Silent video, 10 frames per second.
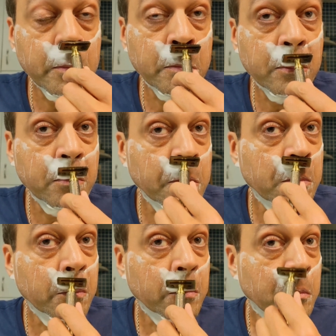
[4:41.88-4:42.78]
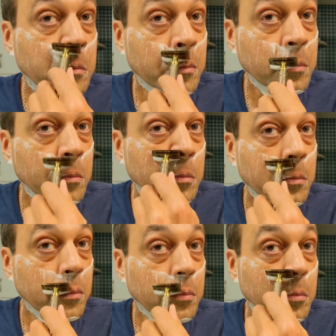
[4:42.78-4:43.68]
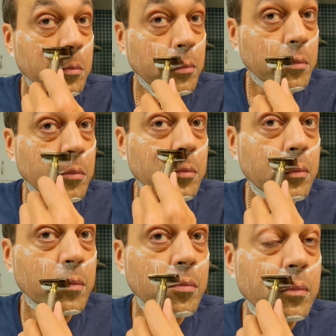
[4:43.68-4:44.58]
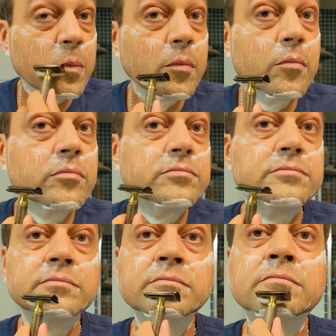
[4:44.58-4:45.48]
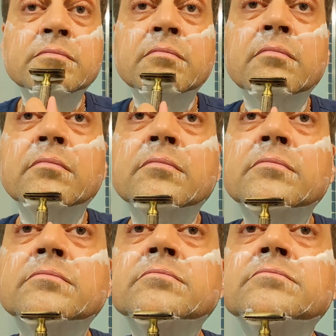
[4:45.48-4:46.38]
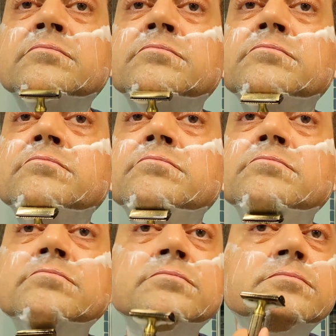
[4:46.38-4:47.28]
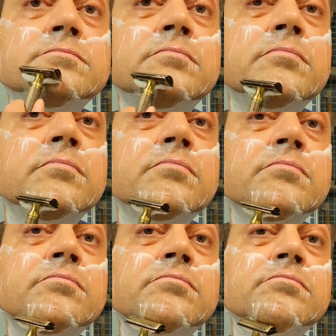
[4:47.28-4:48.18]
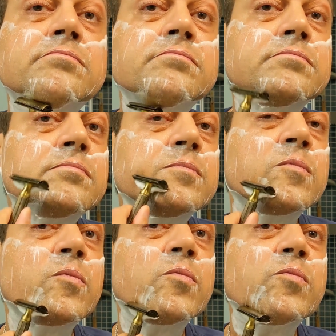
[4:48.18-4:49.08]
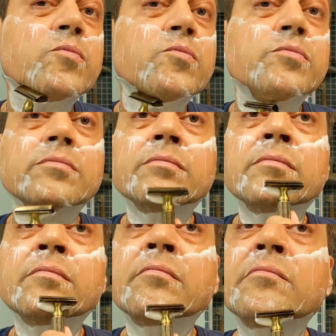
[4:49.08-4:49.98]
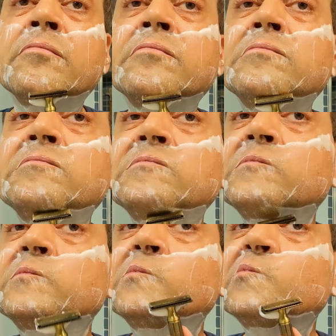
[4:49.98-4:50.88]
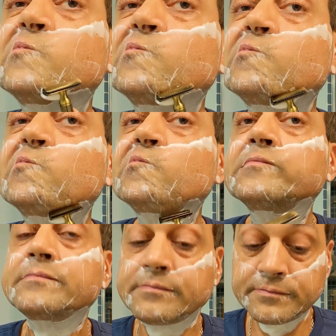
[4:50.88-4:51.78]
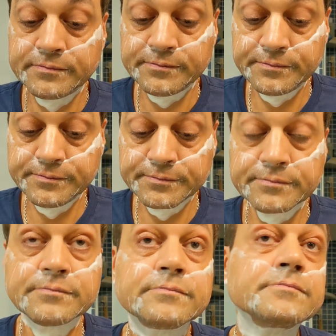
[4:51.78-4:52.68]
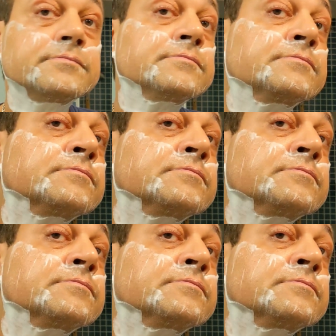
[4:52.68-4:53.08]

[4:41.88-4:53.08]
The feel of this razor on the with the grain pass, there's a lot of blade feel, so there's a pretty sort of blade forward feel to it. And